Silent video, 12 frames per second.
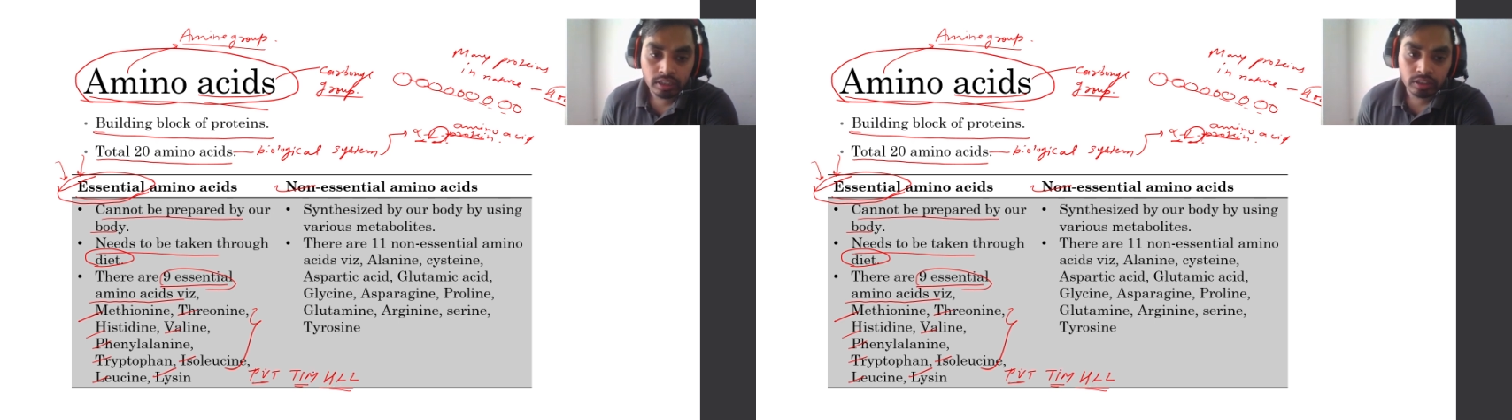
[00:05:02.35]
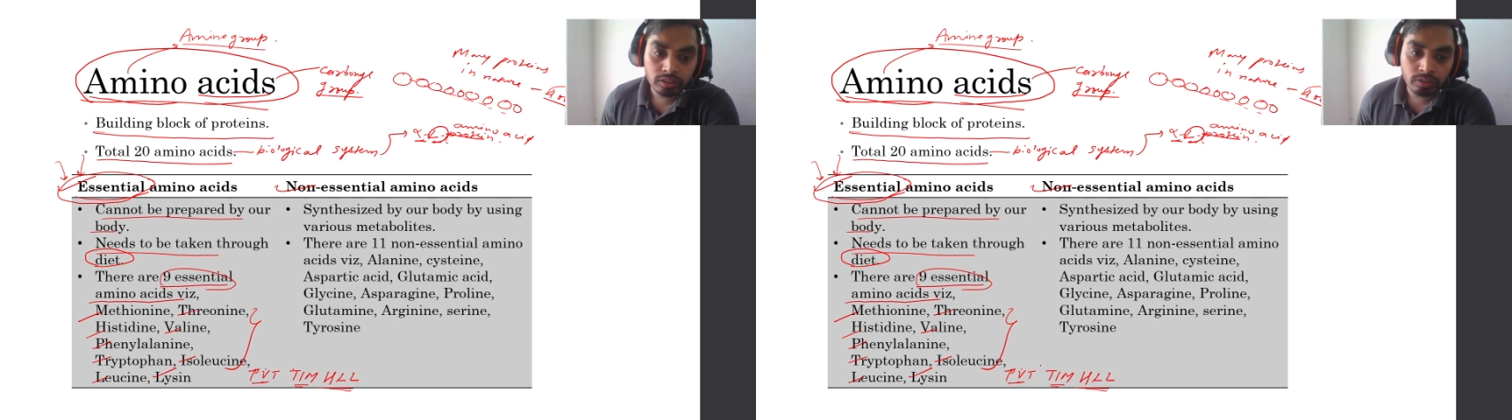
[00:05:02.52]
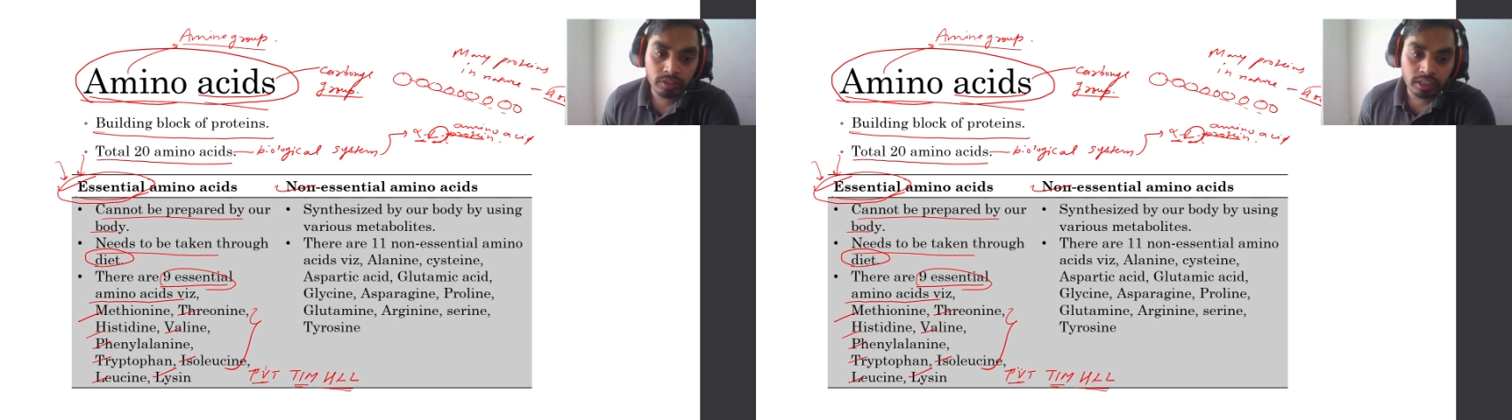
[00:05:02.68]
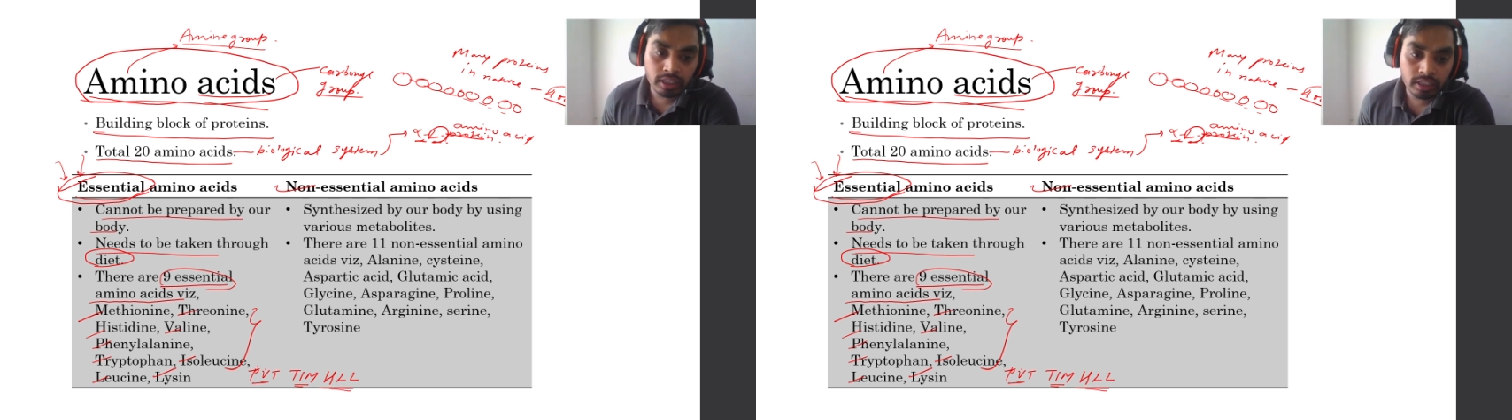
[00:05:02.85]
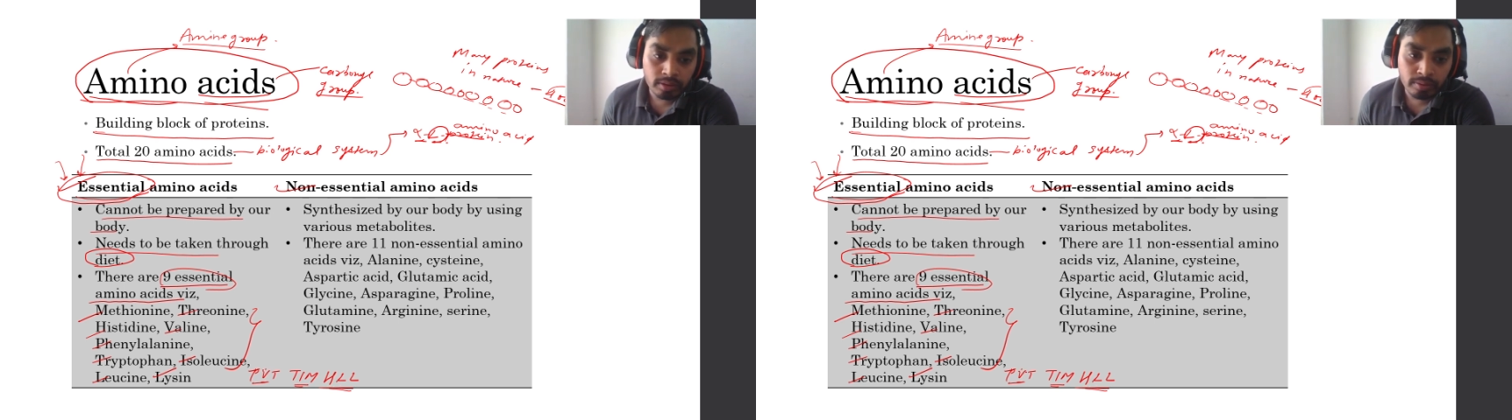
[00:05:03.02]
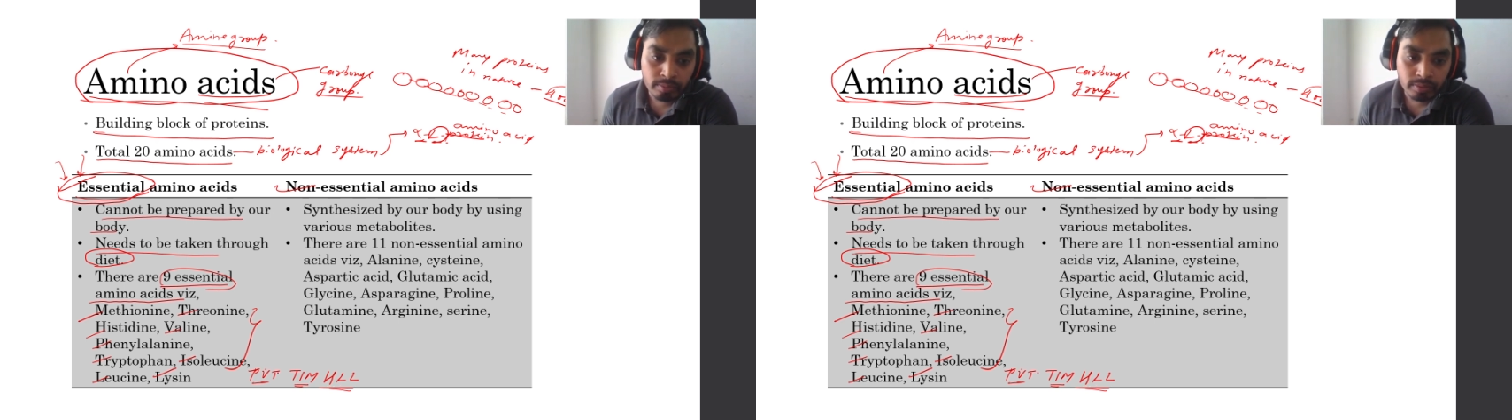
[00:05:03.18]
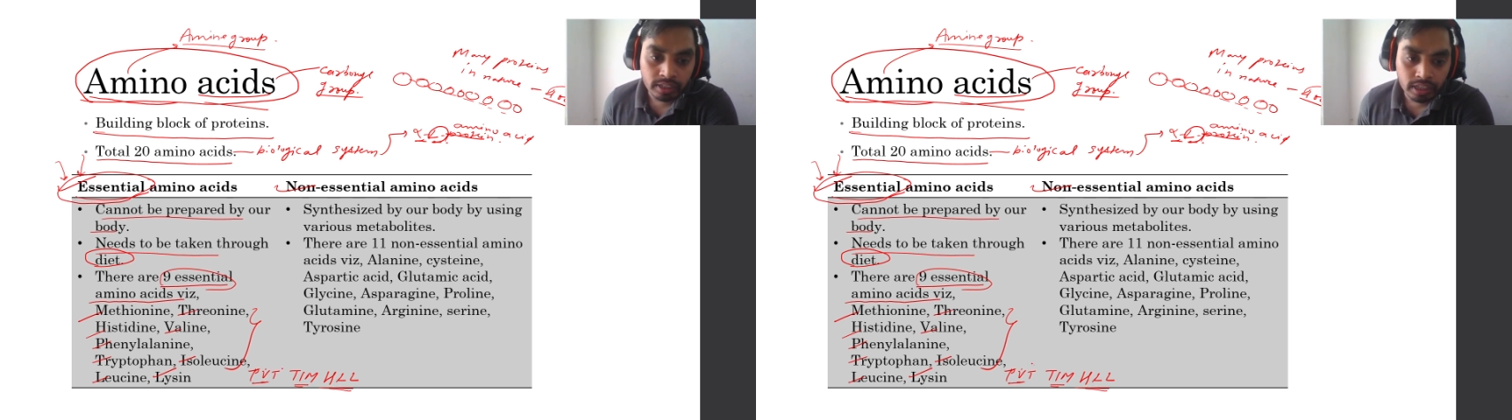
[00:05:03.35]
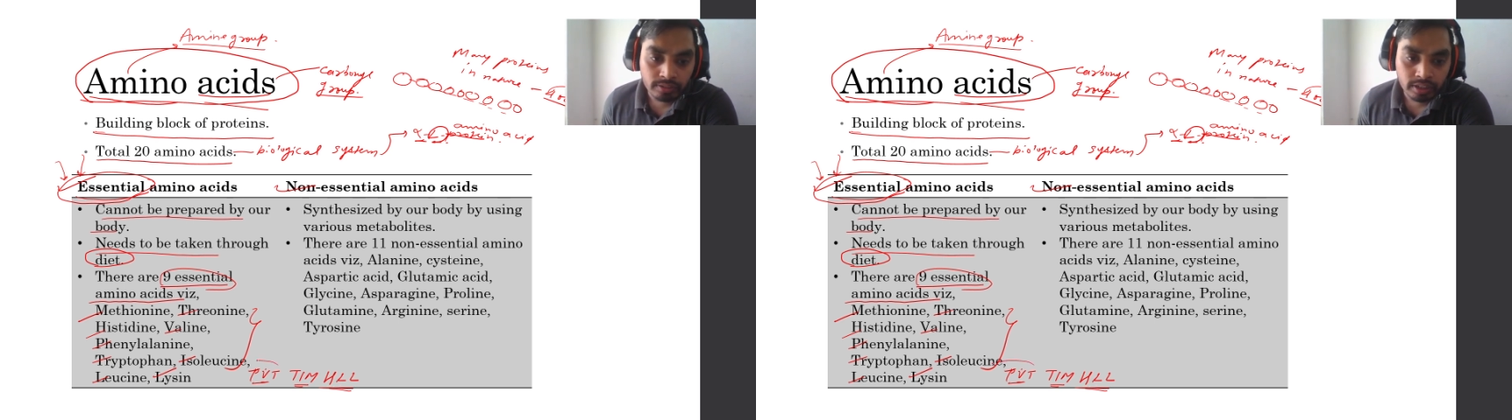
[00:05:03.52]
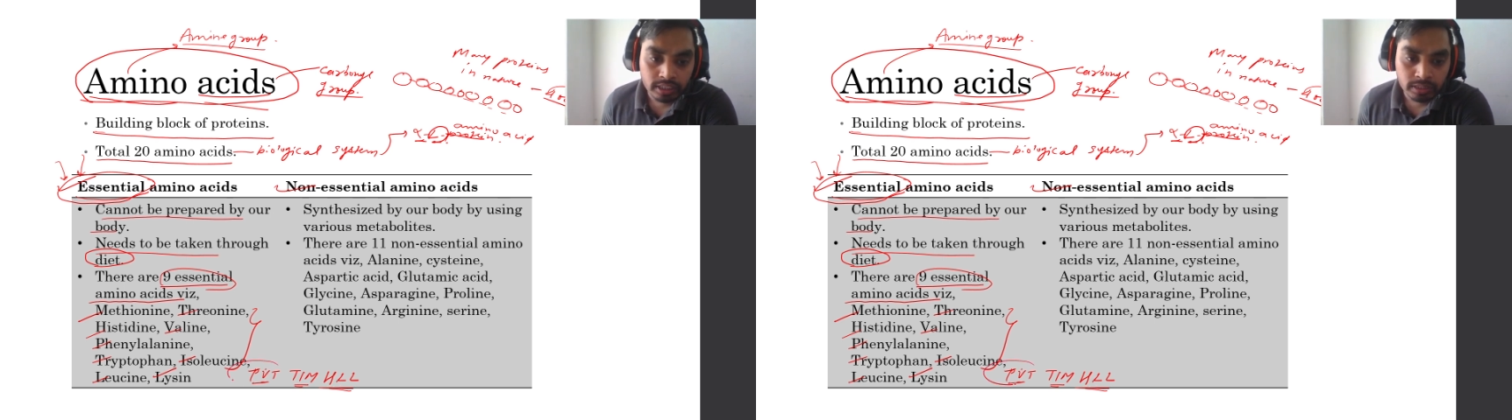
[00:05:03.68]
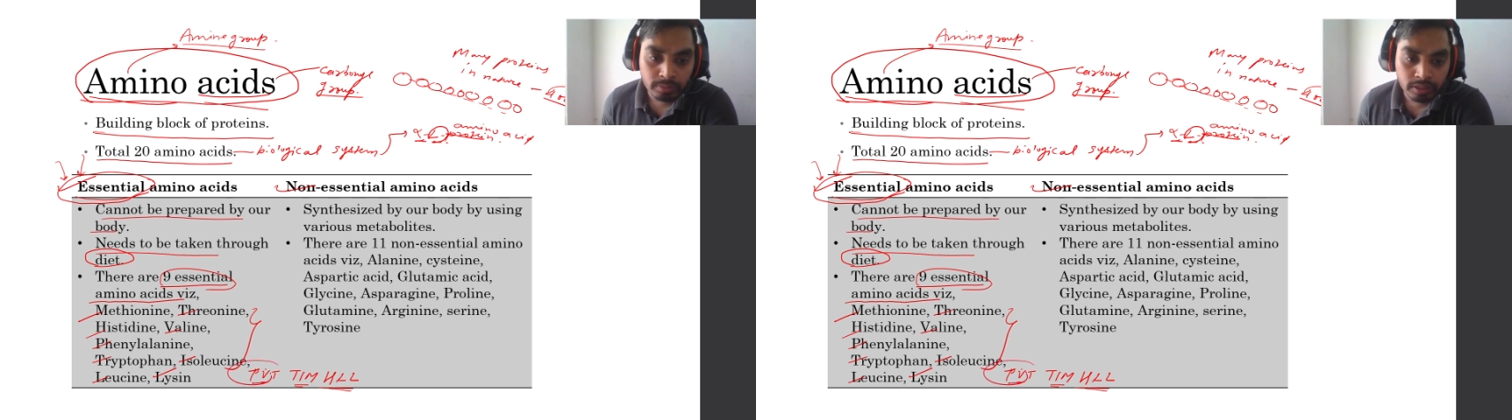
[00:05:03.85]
So we can remember it was